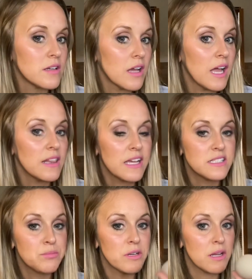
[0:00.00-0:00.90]
I like
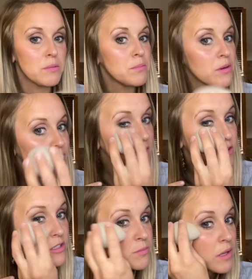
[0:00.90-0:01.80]
to put it on my
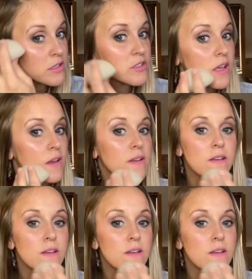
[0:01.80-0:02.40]
perfector sponge and